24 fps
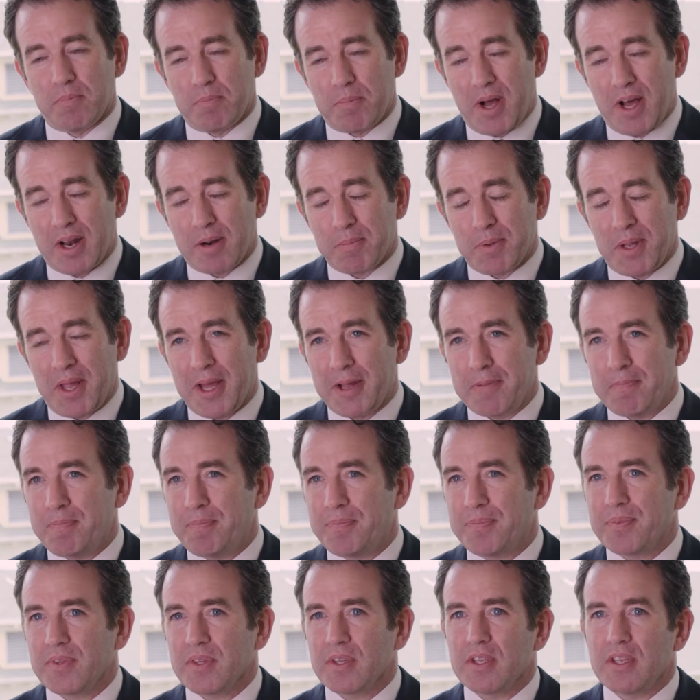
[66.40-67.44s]
Bottom line,
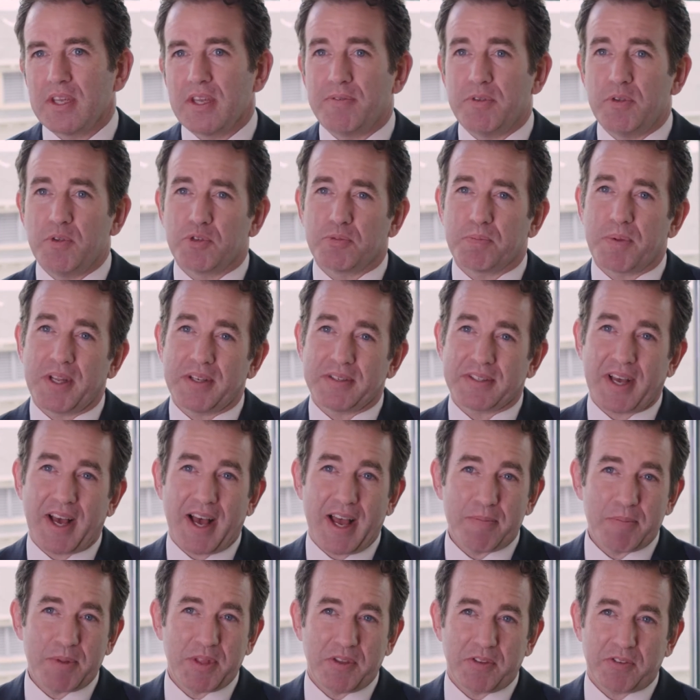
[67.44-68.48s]
if you spent
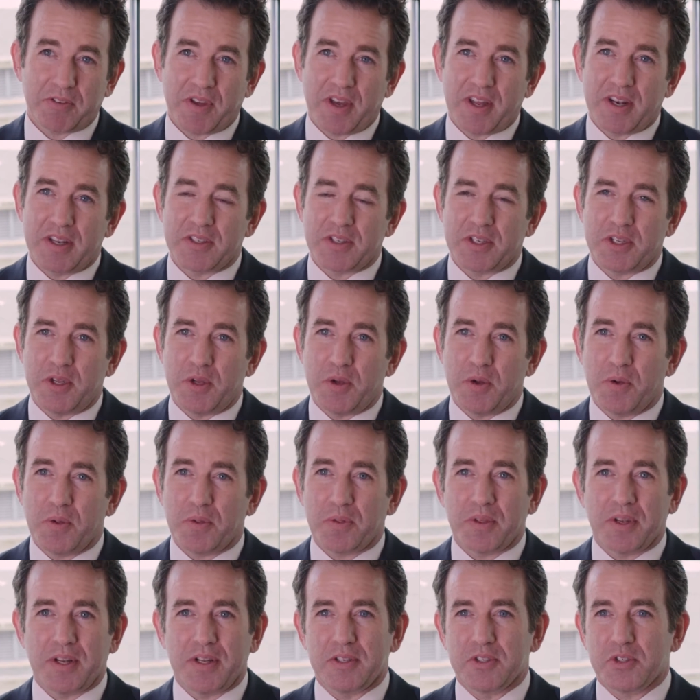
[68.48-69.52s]
time in the sun as a
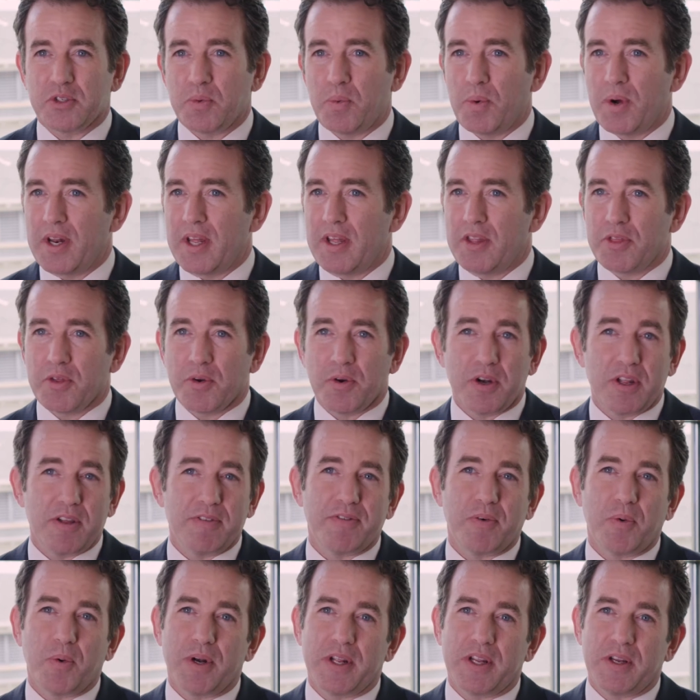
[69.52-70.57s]
youth and it's 20, 30,
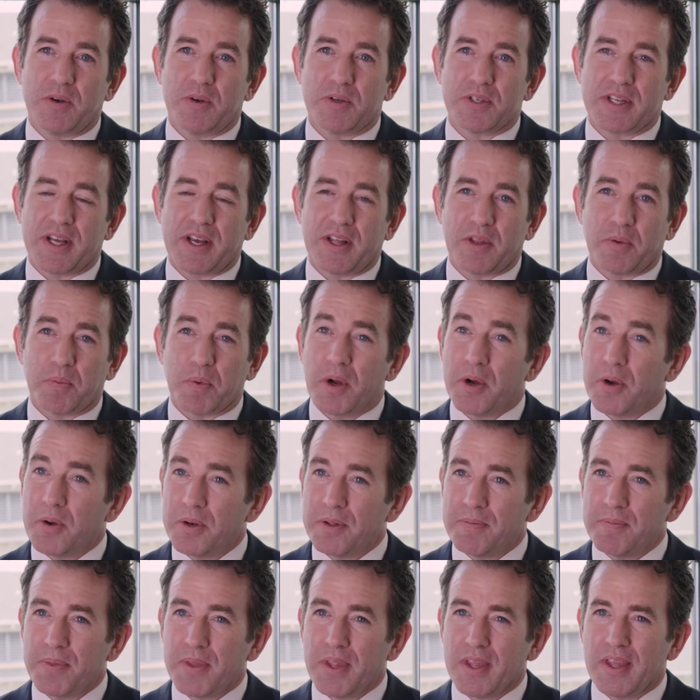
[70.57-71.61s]
40 years down the
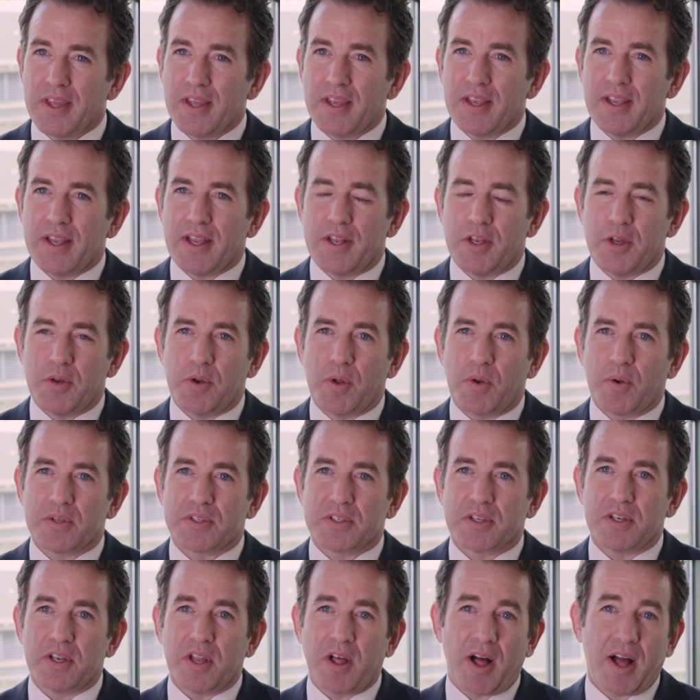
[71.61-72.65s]
road, and you
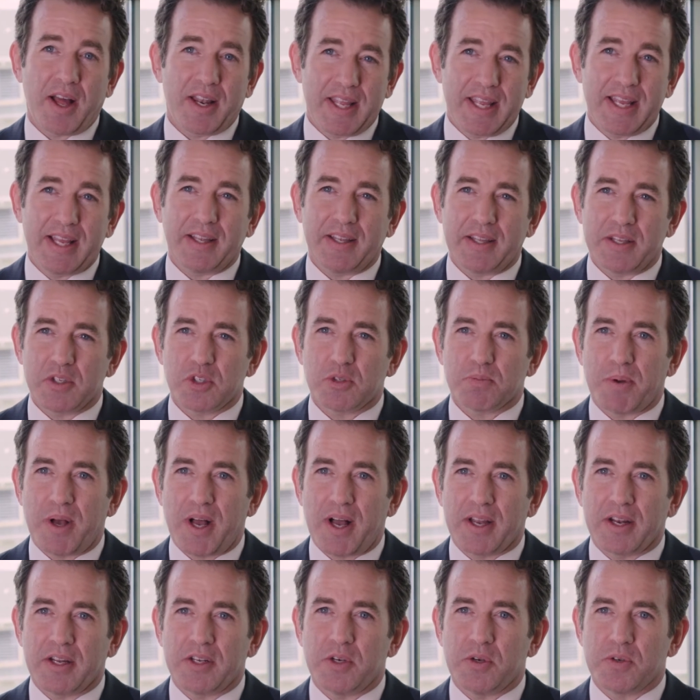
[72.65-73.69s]
notice a non-healing
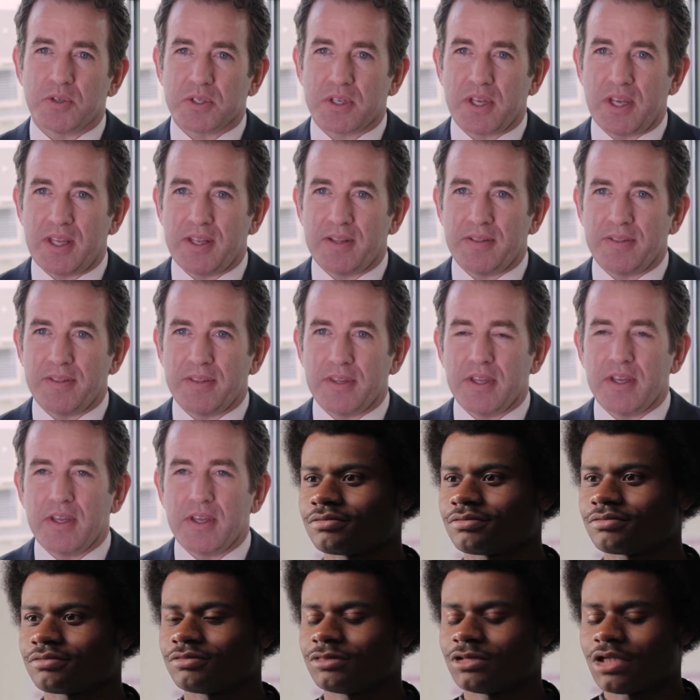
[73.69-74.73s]
spot on your skin,
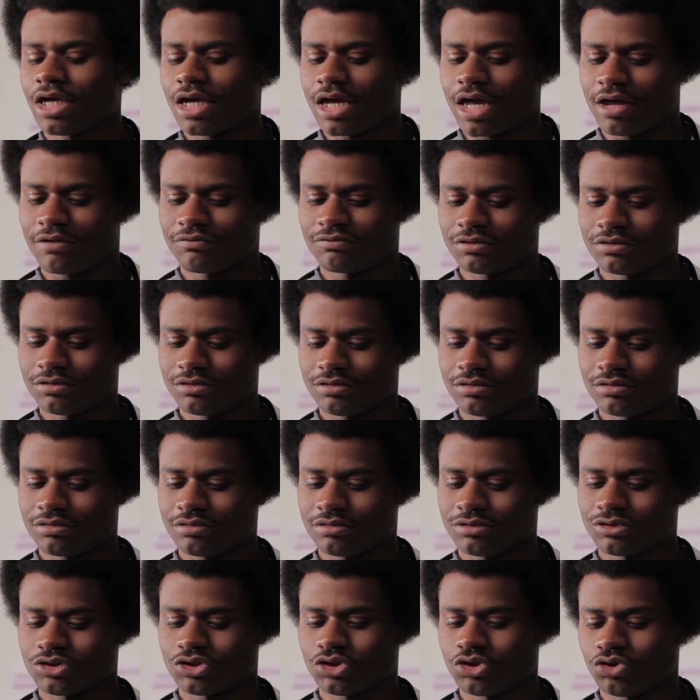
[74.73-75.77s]
it's time to visit
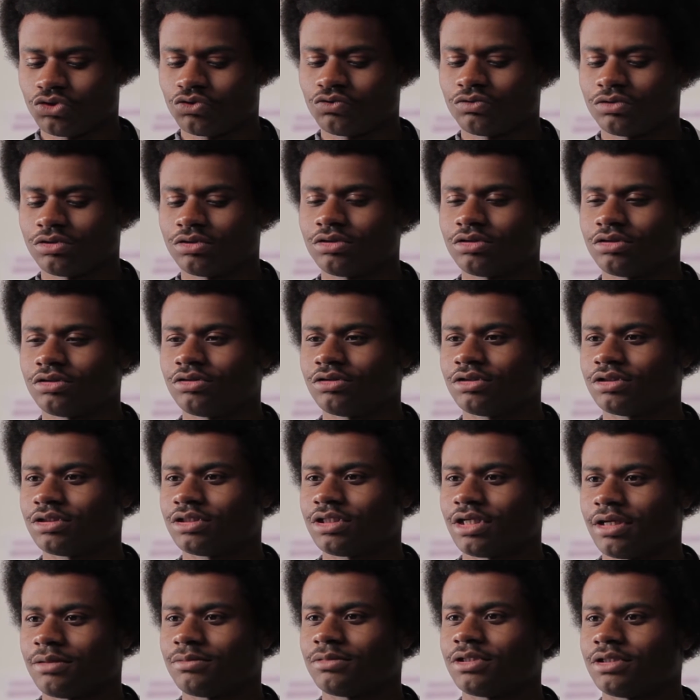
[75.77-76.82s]
with a board-certified
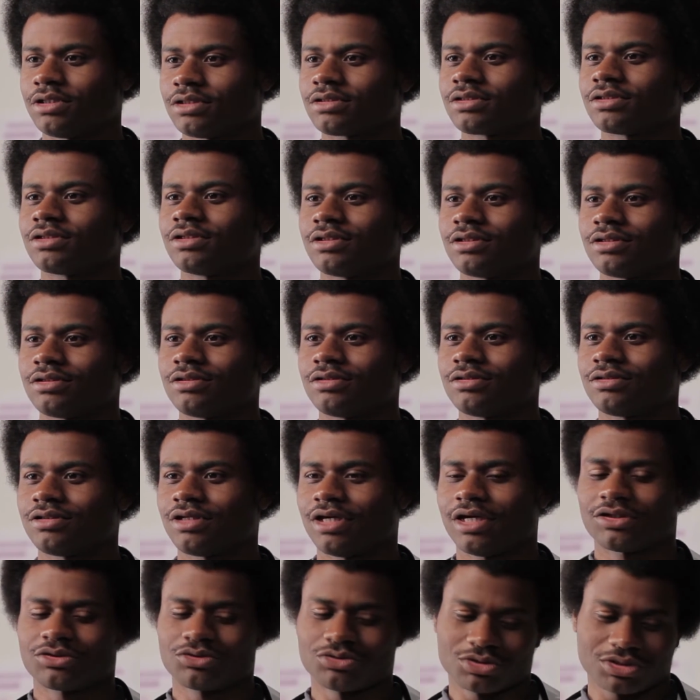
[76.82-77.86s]
dermatologist to
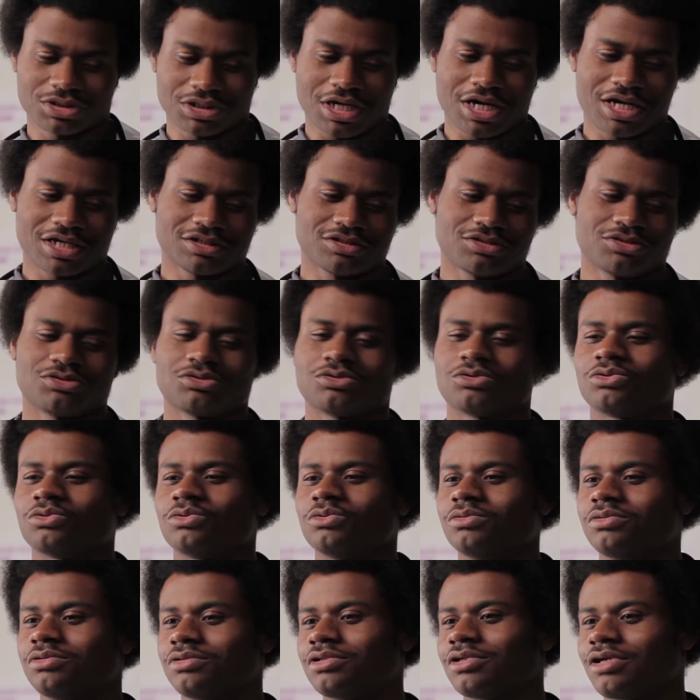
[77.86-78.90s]
make sure your skin is
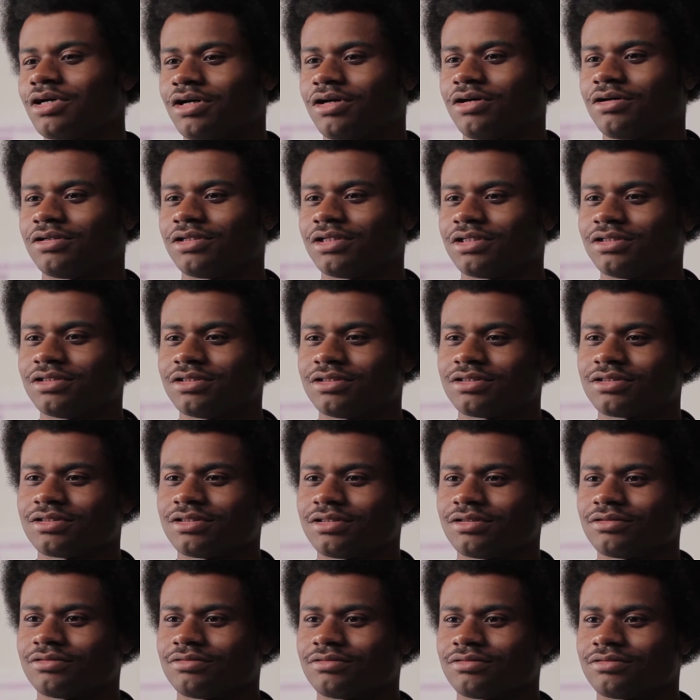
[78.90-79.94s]
healthy. If there's any
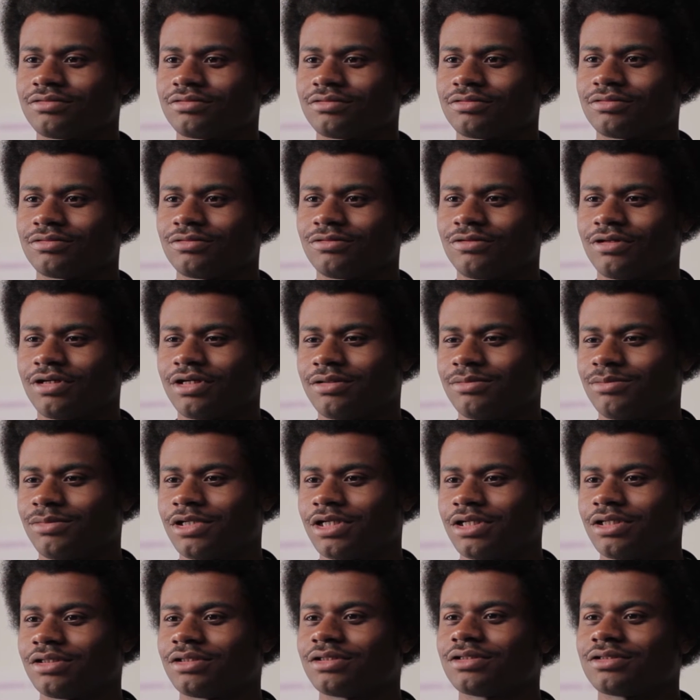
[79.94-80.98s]
question, you need
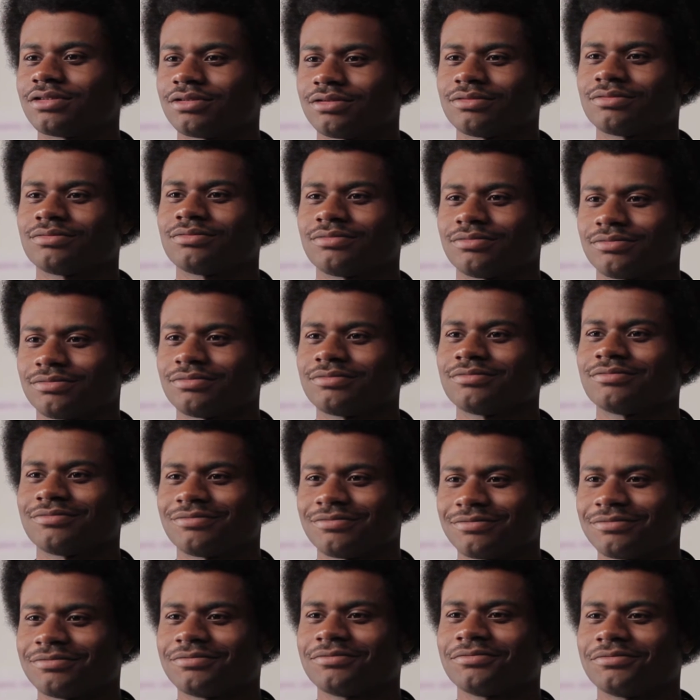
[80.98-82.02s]
a small biopsy
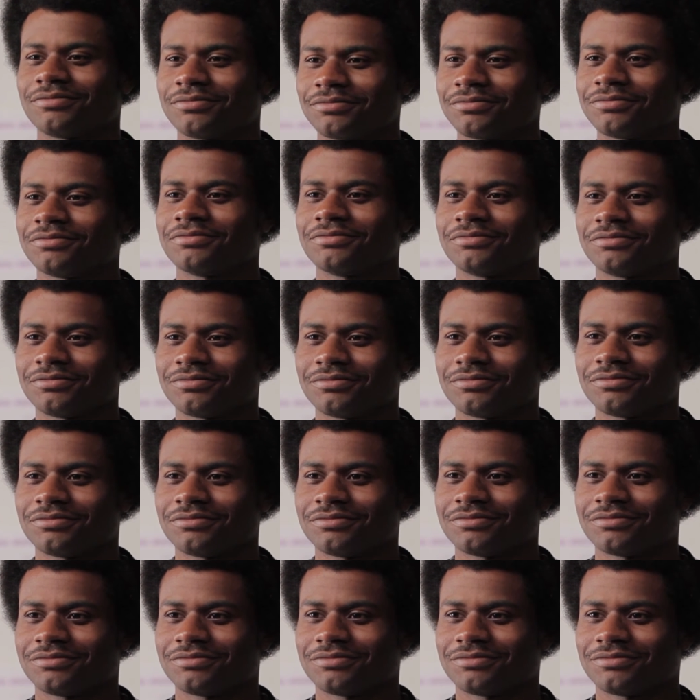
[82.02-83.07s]
taken and that'll show what's
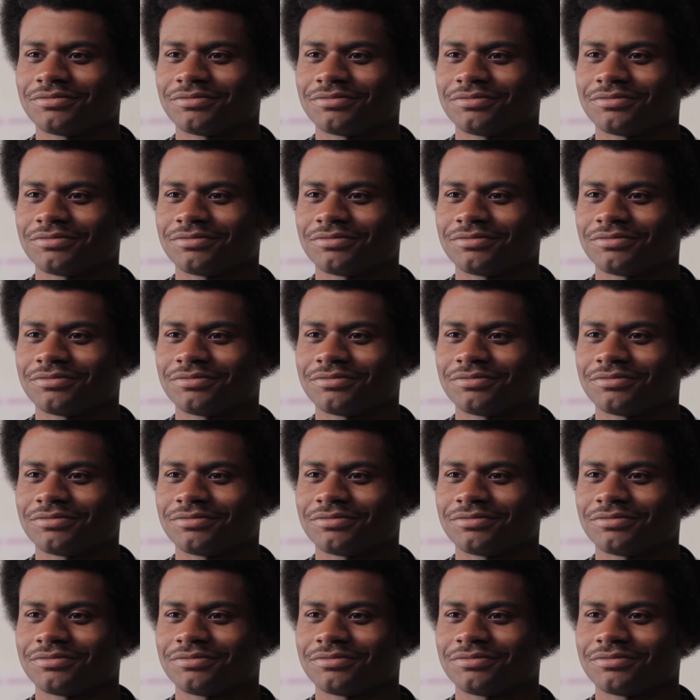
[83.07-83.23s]
going on.